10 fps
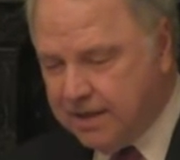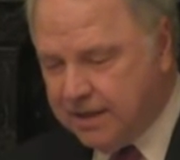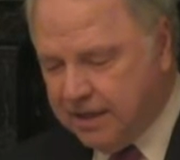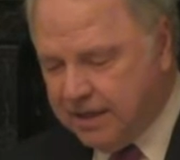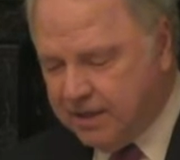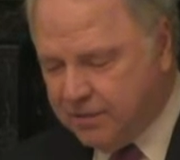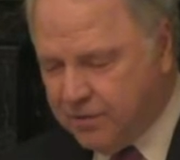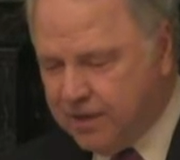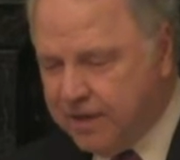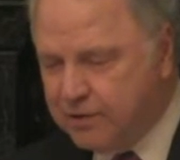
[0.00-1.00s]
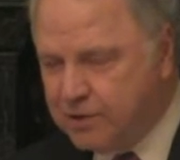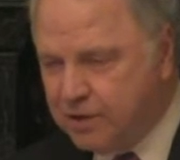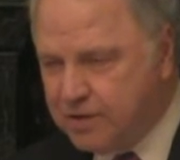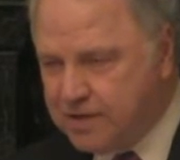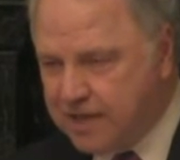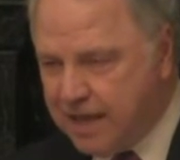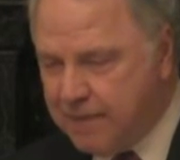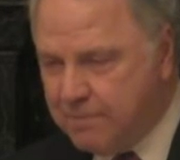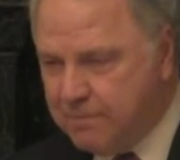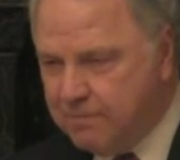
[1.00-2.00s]
in different years on the
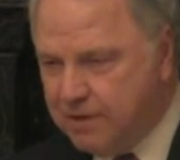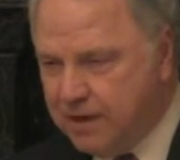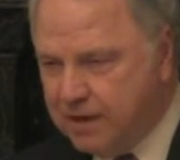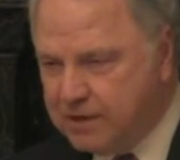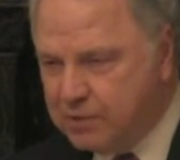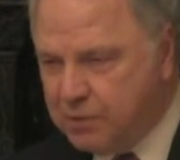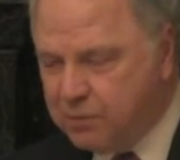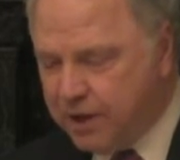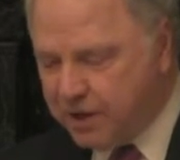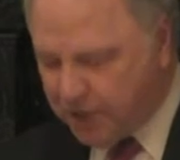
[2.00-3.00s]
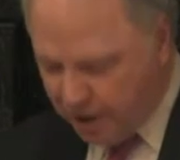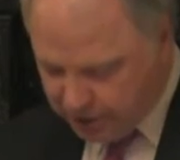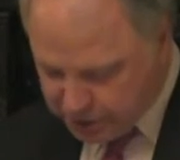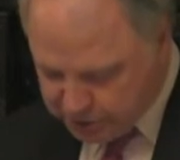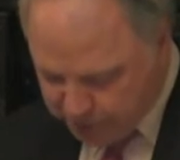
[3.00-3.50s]
same uh, Sweet Briar College